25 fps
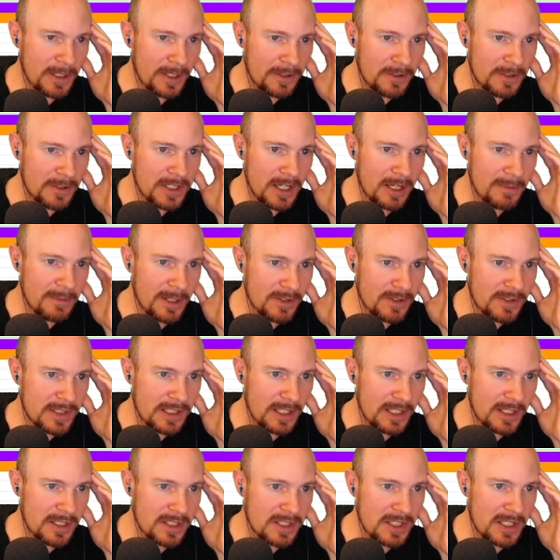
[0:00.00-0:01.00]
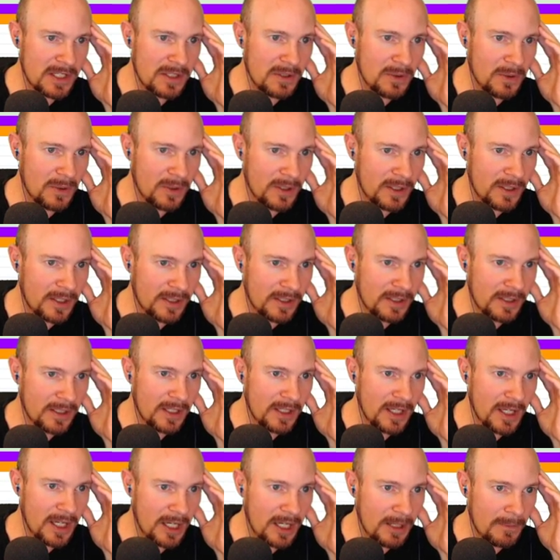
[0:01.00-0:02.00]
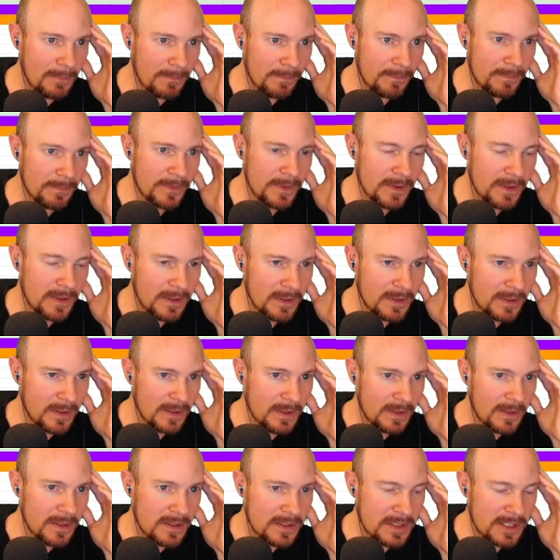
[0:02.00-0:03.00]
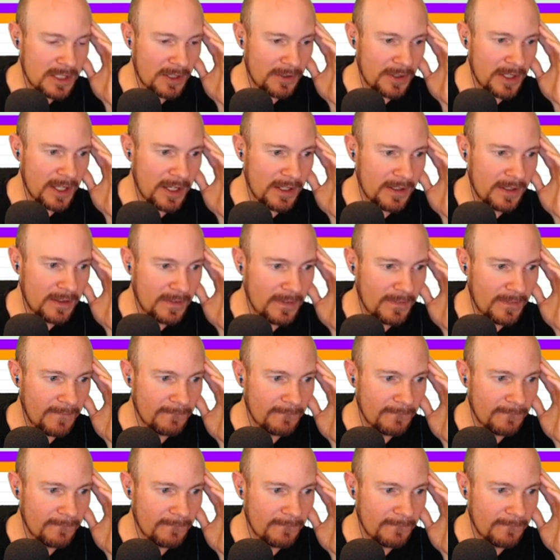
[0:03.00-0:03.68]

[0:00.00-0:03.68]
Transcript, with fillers: Are you talking about Slug C or um, Stealth A?